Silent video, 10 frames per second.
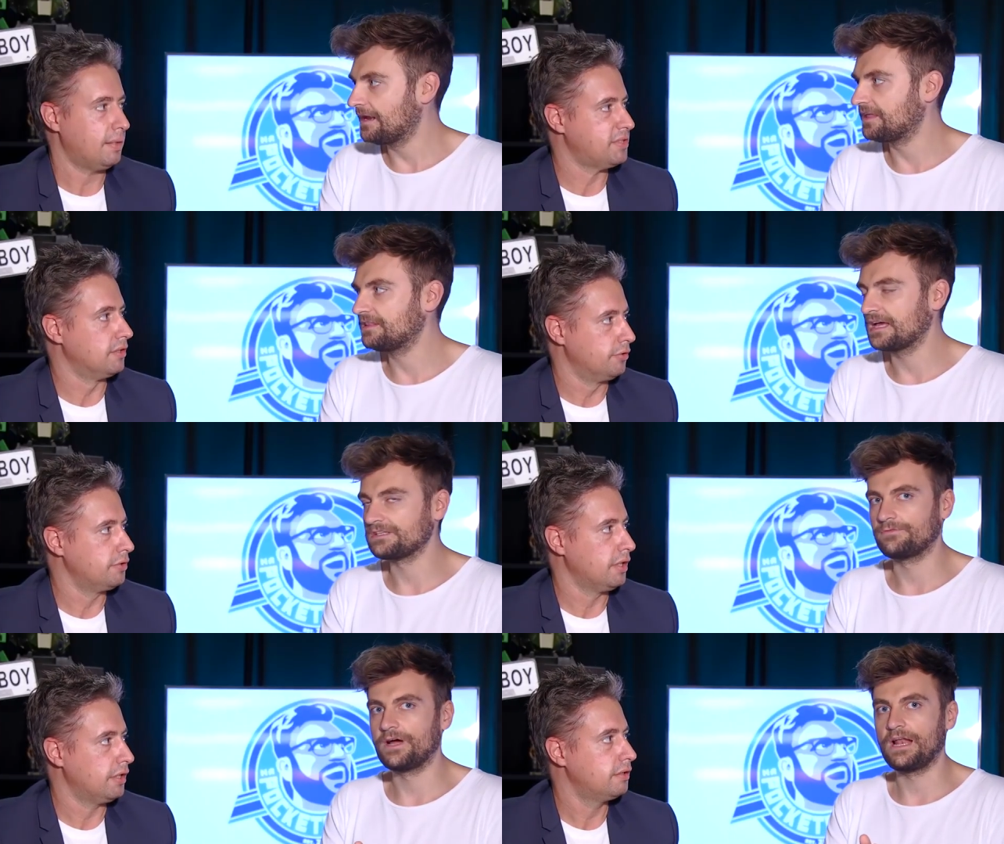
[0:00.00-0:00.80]
Speaker 1: and I think
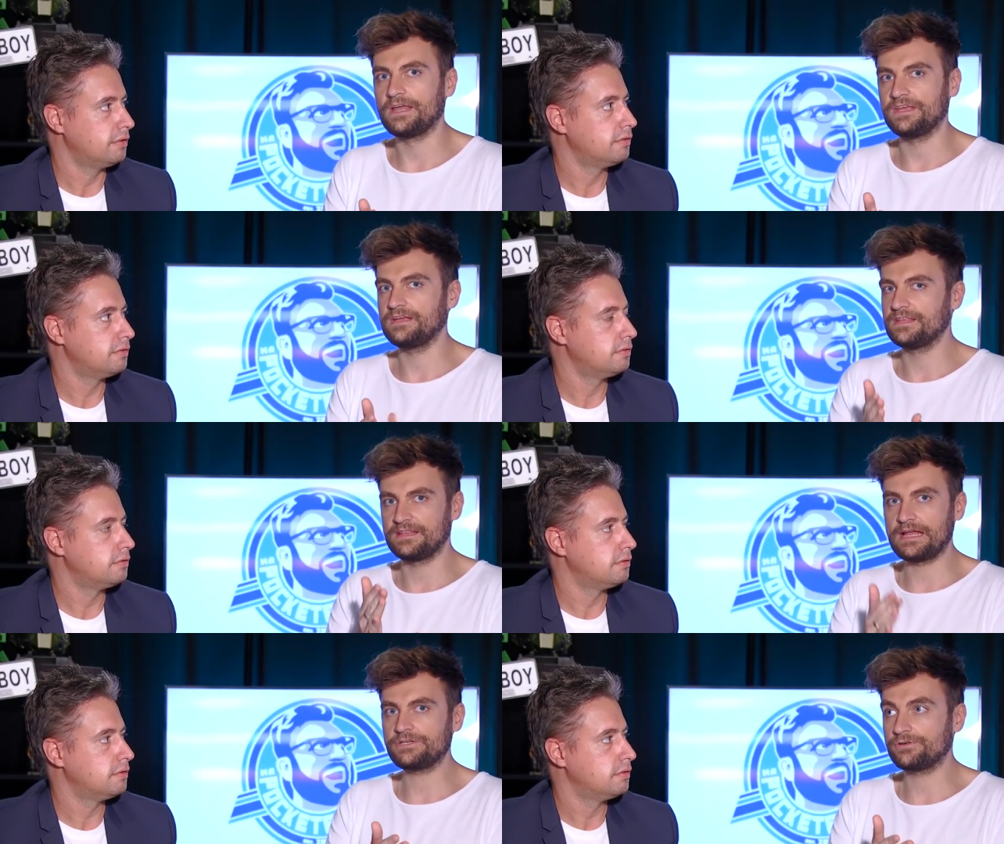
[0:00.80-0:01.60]
that's right. I think that
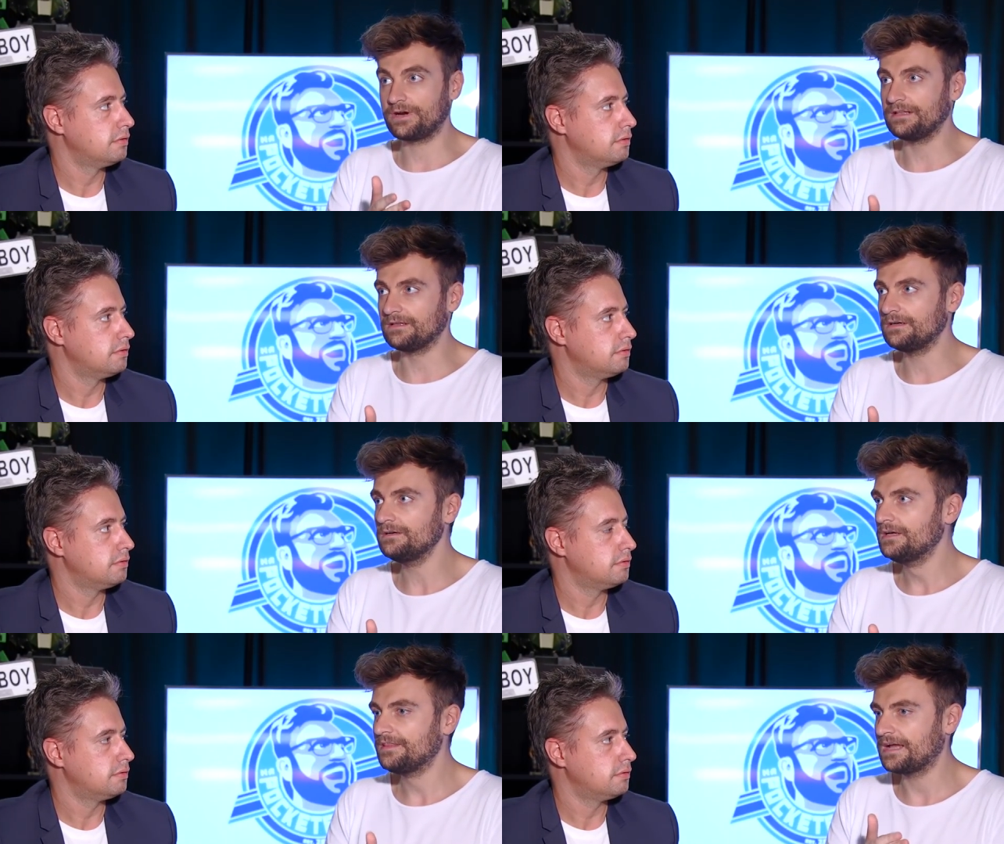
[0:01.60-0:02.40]
that trailer,
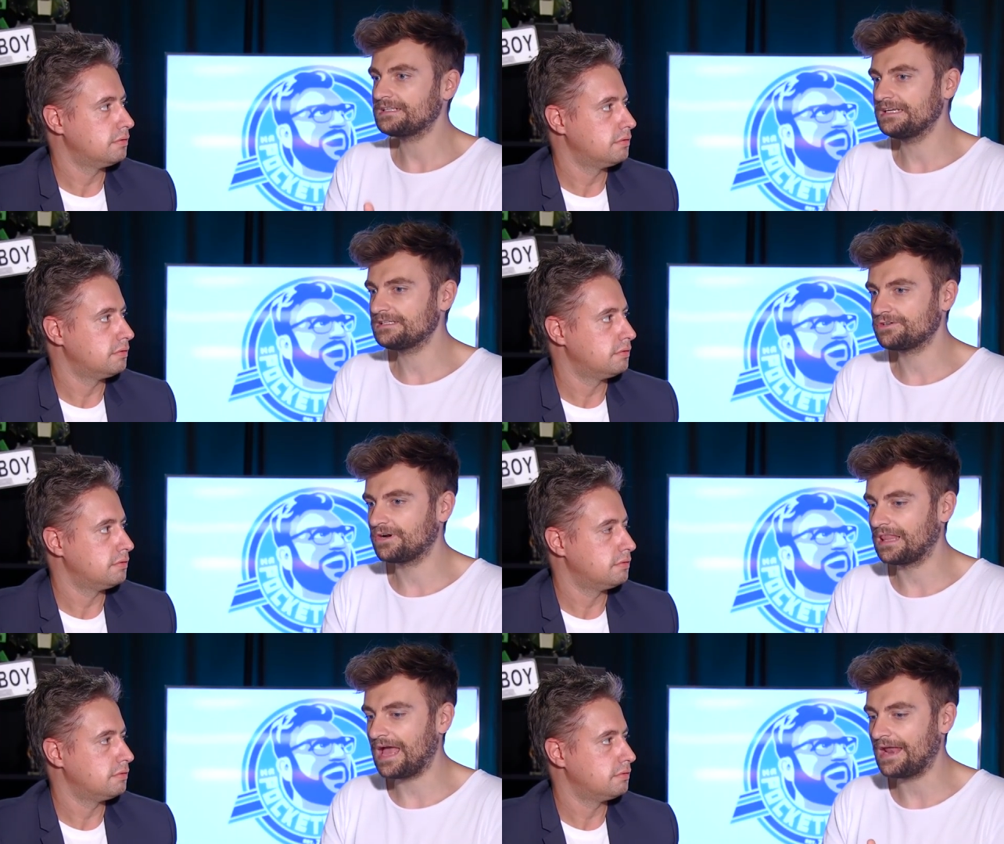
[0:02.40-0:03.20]
that teaser
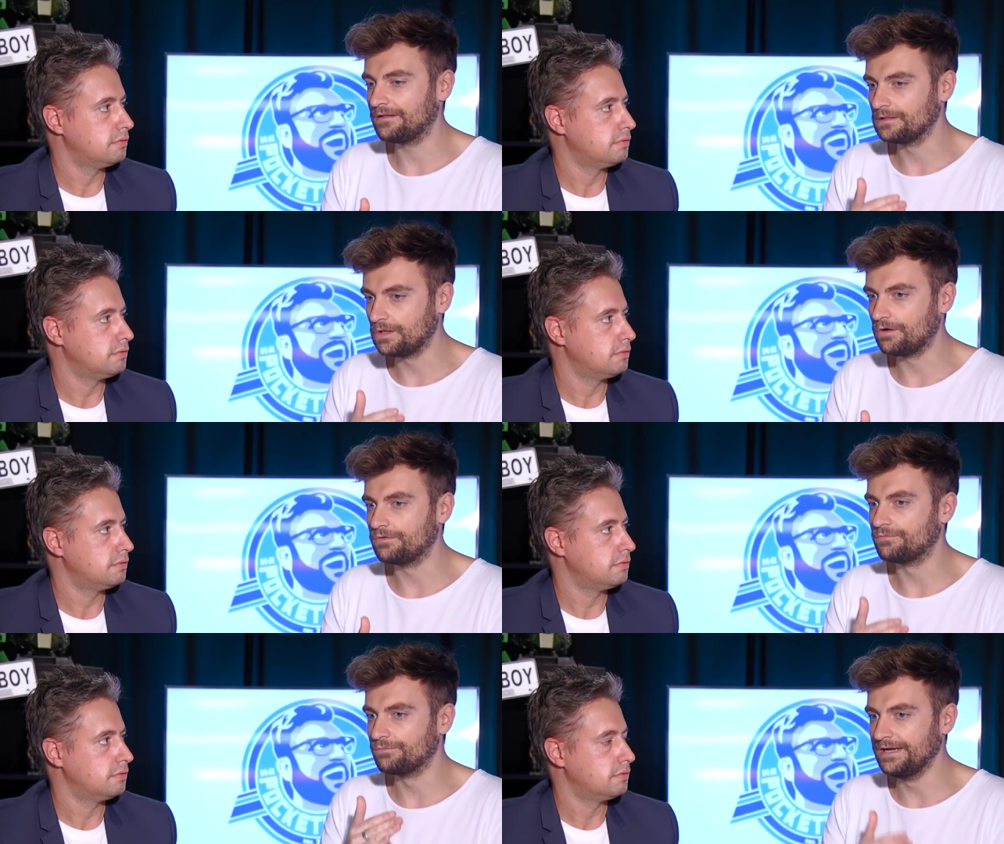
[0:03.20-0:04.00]
trailer, had a lot
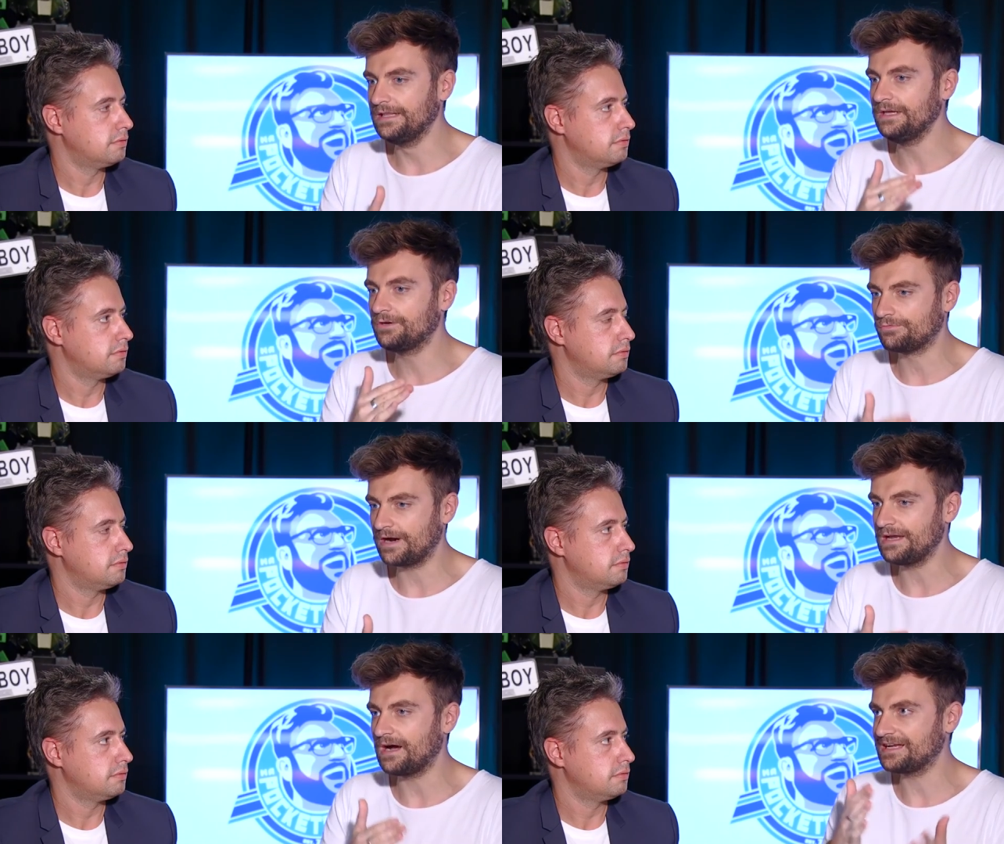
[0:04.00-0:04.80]
of really really
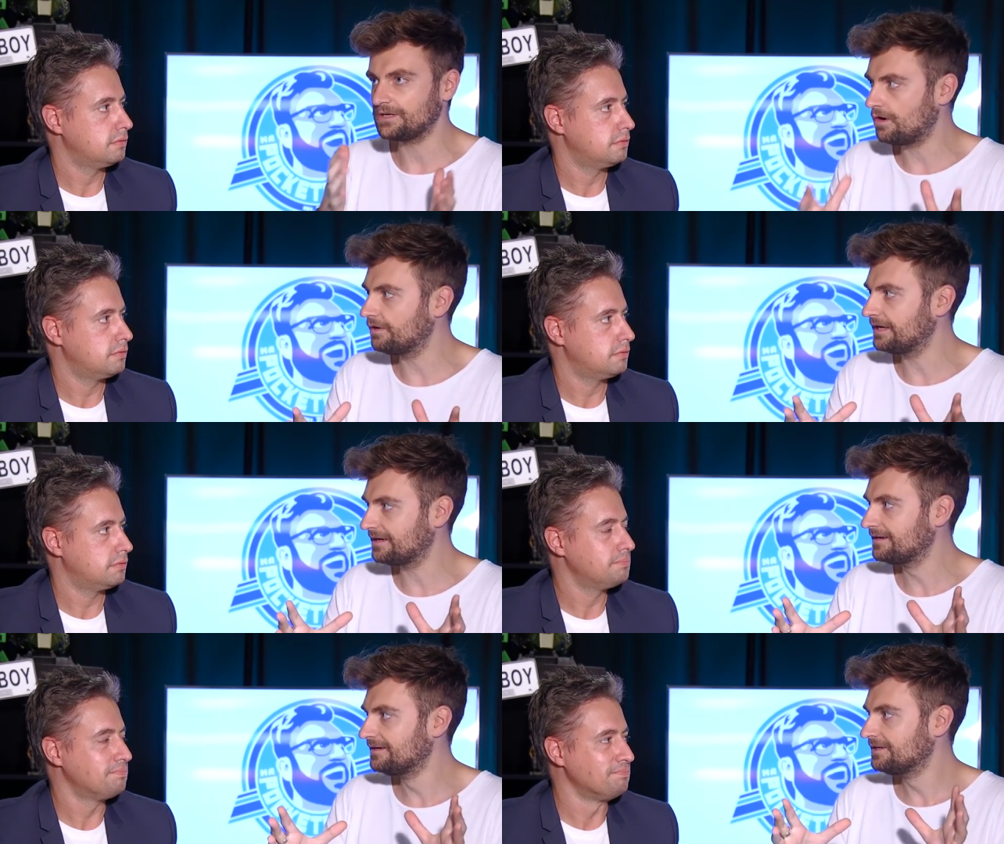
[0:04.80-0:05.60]
great iconic
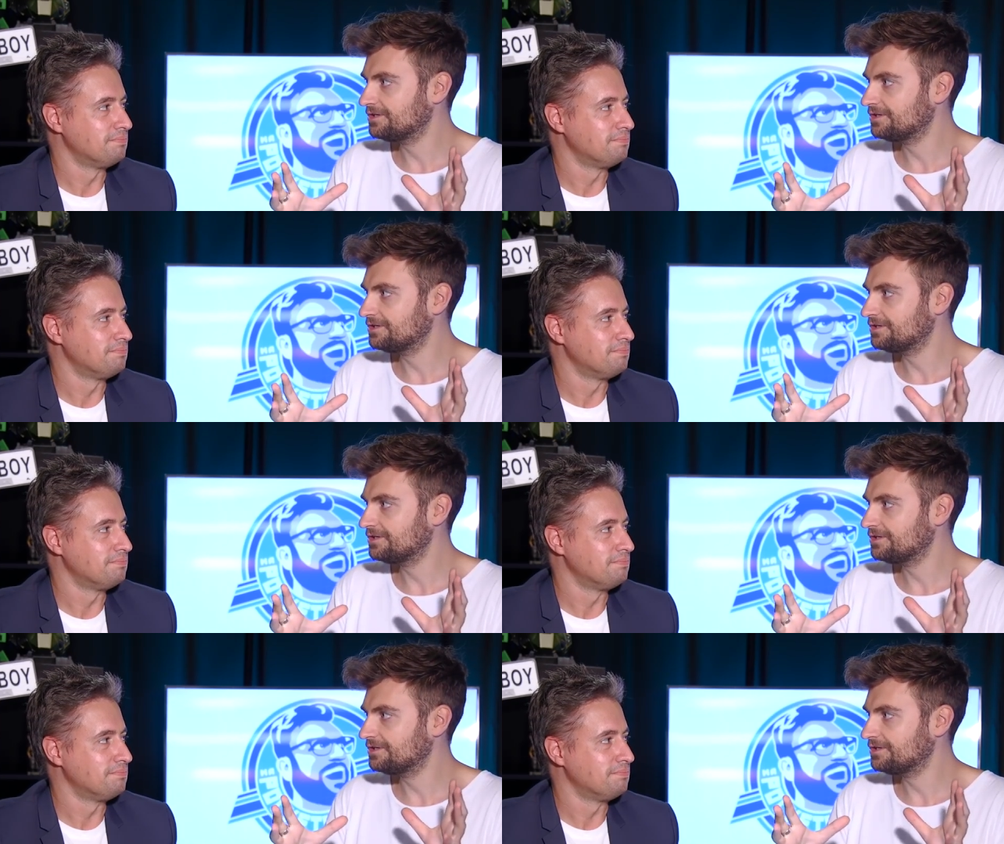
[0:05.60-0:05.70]
mm.